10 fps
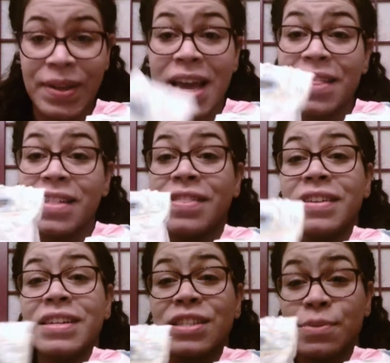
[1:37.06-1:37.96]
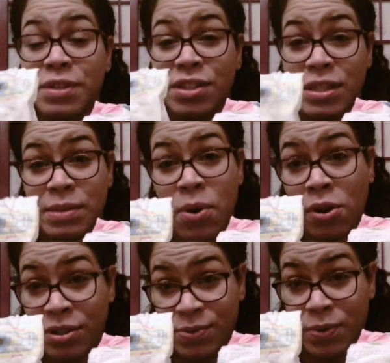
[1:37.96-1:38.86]
and then this was the
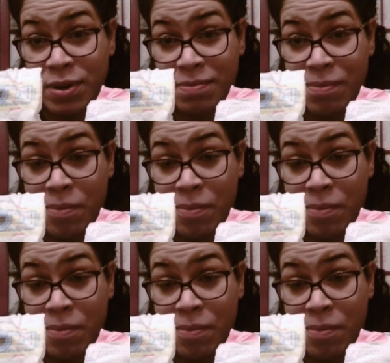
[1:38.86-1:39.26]
smallest one.